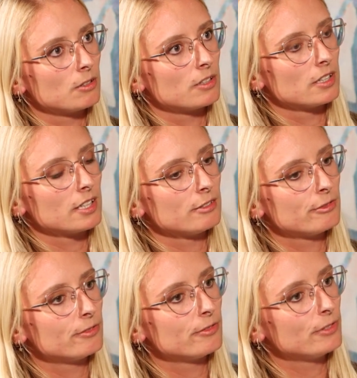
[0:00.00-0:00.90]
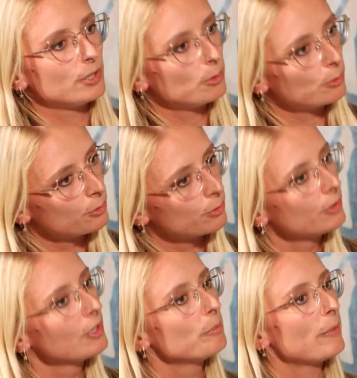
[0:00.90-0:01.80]
or if
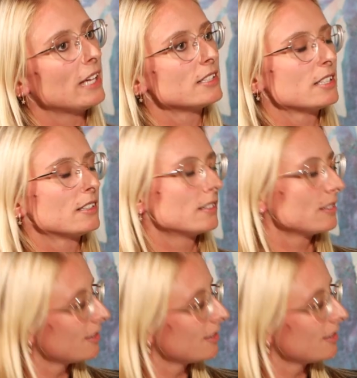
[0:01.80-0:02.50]
you paint in